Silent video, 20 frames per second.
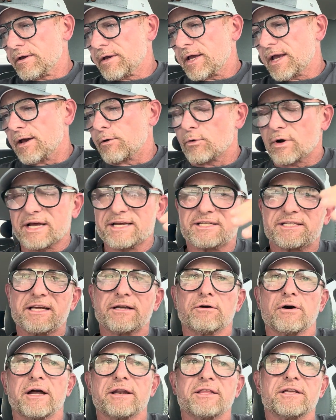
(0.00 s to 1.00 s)
And when I see a
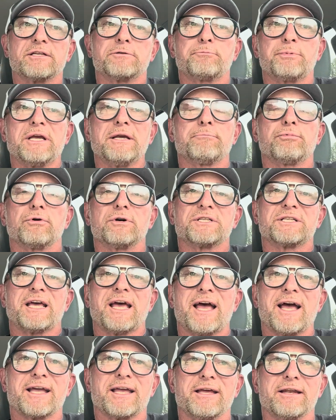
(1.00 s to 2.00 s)
lot of these people
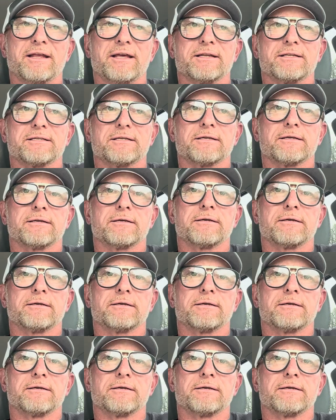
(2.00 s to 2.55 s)
attacking it,